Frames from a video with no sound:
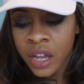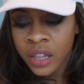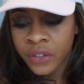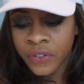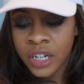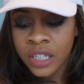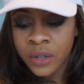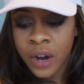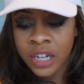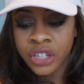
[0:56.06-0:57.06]
the
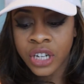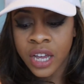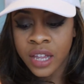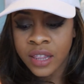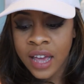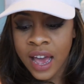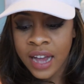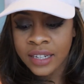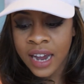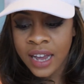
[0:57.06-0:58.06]
first question
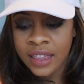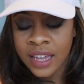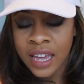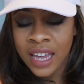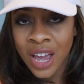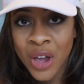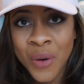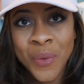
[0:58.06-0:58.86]
that I think